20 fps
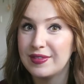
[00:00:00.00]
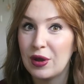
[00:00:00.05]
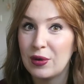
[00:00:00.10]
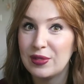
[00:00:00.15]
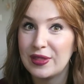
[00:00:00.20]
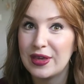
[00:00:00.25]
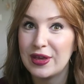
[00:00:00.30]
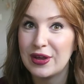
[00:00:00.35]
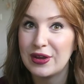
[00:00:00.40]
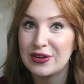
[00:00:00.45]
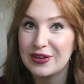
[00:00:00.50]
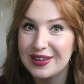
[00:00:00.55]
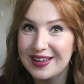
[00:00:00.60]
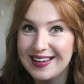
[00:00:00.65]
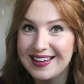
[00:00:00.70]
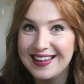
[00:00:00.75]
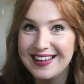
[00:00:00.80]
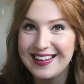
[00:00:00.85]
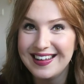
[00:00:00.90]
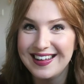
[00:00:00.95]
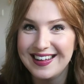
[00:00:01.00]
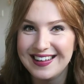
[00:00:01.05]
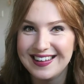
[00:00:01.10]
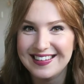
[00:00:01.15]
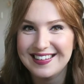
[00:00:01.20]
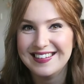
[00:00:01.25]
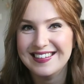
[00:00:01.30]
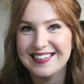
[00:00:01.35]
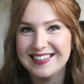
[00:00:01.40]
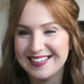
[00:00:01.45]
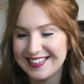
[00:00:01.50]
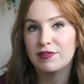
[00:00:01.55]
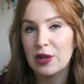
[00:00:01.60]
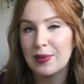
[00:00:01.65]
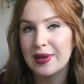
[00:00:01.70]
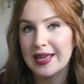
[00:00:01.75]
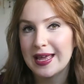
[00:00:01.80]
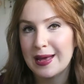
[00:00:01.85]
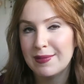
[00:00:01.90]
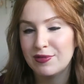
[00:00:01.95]
Only Good.
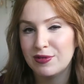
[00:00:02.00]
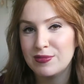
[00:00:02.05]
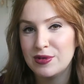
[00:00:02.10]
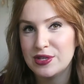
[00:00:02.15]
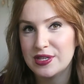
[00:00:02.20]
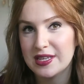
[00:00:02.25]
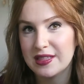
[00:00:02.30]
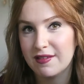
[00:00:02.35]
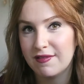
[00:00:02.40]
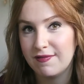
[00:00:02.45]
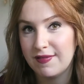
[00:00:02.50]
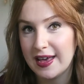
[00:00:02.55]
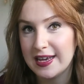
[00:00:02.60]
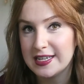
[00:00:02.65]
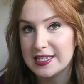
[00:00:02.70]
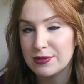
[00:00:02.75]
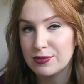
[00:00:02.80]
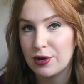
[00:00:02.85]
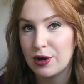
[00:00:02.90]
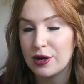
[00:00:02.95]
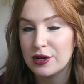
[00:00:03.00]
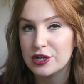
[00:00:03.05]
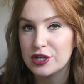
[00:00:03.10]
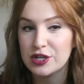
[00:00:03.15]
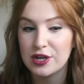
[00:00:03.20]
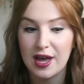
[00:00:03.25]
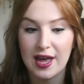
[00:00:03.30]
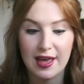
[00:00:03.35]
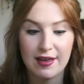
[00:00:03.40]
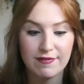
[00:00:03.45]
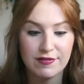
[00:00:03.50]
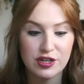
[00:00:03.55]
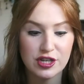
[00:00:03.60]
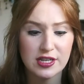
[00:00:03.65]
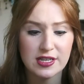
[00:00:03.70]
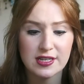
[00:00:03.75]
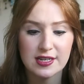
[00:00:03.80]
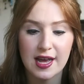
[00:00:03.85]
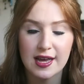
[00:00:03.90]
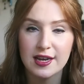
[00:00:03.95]
Following up from using the face wash, I've
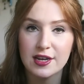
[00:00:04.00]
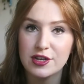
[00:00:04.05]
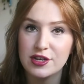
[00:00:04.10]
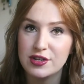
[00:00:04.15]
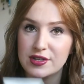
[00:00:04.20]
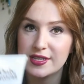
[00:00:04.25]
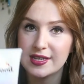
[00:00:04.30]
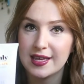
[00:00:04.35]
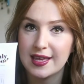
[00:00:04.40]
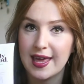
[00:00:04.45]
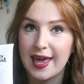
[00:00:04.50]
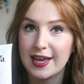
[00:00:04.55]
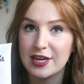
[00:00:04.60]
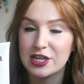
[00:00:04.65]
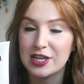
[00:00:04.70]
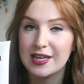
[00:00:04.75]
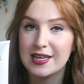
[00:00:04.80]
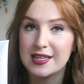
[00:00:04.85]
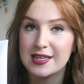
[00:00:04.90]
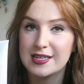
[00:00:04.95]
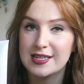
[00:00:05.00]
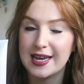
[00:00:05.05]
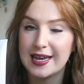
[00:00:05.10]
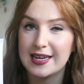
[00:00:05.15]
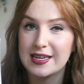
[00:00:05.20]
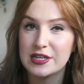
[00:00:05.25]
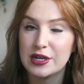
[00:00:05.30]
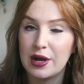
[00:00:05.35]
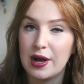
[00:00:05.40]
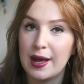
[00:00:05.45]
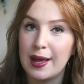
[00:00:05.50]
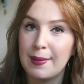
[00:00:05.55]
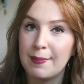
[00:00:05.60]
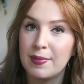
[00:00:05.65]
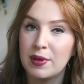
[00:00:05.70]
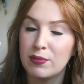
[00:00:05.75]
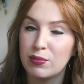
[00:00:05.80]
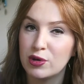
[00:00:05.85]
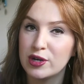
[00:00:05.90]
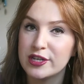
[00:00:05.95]
just started using actually the
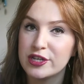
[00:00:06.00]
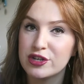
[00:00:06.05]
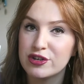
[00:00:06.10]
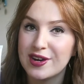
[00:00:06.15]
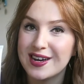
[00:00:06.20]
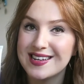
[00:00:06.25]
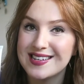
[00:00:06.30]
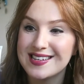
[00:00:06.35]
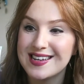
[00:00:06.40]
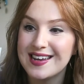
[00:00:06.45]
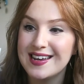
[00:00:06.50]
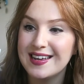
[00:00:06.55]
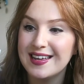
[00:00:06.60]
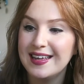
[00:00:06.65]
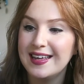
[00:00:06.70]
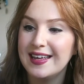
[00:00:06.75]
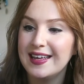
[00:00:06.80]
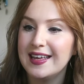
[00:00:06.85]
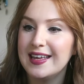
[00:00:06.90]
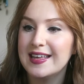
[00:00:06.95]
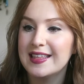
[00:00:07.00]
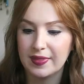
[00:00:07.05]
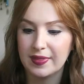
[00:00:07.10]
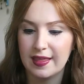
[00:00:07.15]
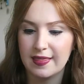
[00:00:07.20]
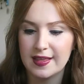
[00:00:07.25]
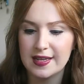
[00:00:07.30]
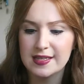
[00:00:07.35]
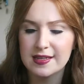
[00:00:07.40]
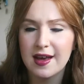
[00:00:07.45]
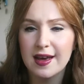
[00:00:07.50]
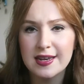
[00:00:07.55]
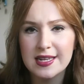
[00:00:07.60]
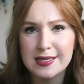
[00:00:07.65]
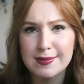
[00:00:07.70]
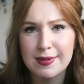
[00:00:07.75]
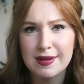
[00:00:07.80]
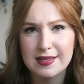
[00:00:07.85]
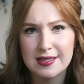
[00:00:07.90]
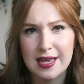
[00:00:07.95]
daytime moisturizer. This kind of
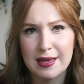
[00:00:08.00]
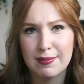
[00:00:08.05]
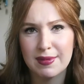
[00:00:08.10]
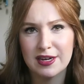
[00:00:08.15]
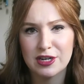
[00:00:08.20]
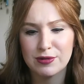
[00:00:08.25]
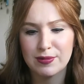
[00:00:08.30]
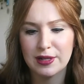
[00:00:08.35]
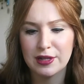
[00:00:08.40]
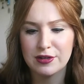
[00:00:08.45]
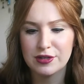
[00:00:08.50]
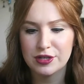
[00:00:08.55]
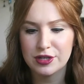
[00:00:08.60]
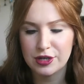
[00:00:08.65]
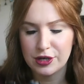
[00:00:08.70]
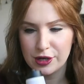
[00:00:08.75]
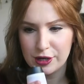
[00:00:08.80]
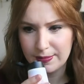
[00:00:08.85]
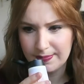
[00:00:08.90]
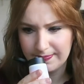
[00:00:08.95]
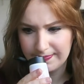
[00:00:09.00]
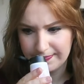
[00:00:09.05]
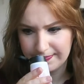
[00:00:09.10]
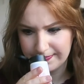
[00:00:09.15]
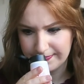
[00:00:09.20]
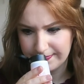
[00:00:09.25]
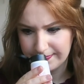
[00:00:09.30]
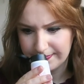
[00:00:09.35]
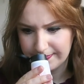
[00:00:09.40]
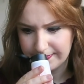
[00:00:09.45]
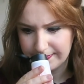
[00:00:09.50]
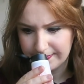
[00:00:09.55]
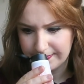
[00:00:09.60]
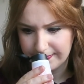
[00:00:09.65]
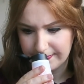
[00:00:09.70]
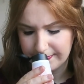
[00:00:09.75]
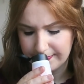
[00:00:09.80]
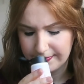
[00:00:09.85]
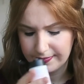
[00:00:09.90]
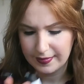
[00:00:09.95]
smells like marshmallows too.
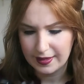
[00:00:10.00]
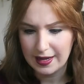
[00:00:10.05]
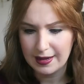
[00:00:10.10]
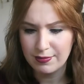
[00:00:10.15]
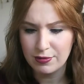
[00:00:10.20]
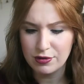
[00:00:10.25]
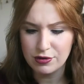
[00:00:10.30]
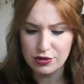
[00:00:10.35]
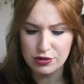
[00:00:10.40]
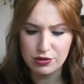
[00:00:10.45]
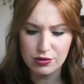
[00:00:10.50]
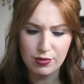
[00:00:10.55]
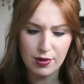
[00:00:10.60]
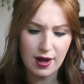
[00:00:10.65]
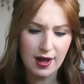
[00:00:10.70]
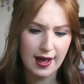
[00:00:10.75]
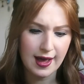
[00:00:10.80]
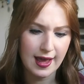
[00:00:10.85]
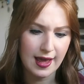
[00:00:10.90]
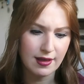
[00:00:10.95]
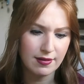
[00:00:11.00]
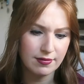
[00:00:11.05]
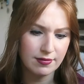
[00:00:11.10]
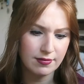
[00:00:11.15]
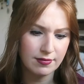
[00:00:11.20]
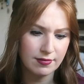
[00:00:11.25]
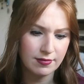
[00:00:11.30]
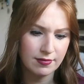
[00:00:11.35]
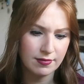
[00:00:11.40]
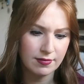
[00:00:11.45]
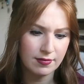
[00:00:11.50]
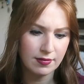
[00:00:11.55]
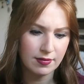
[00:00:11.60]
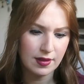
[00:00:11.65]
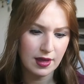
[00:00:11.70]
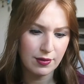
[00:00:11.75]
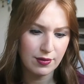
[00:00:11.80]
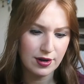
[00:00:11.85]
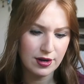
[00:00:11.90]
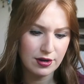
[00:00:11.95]
I'm not sure why.
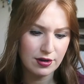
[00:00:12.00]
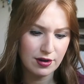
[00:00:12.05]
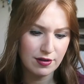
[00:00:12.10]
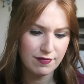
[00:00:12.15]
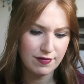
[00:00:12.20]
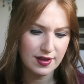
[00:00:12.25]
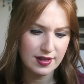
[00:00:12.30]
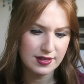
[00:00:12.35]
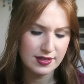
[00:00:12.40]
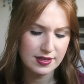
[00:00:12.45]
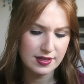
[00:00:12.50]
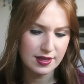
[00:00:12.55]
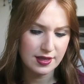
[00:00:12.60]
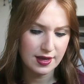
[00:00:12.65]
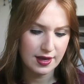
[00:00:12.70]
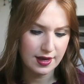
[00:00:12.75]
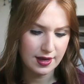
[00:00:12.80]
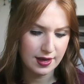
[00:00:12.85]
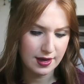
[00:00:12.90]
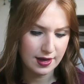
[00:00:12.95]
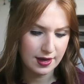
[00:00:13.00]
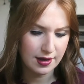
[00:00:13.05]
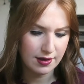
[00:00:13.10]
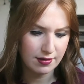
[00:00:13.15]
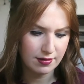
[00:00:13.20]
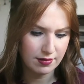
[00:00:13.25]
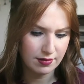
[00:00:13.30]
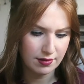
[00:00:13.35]
I wonder if it's the...